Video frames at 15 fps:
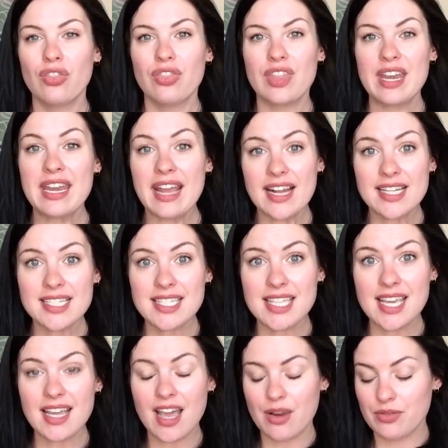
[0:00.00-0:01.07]
The next
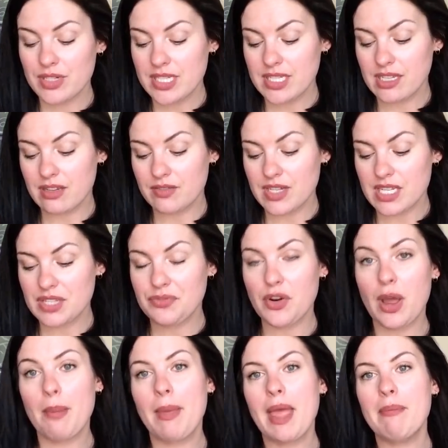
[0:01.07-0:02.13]
thing I received is from